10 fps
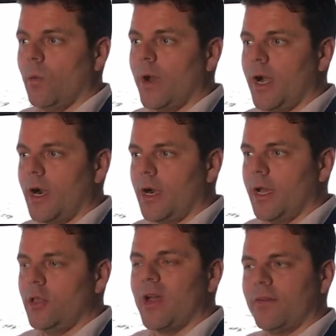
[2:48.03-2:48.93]

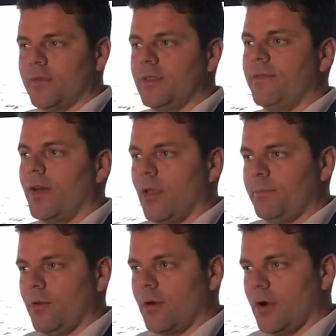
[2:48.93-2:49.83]
where you have to
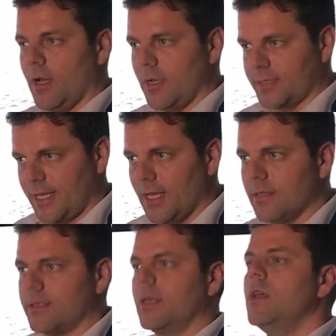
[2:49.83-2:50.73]
develop your
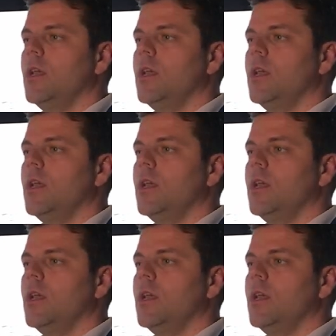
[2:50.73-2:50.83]
skills.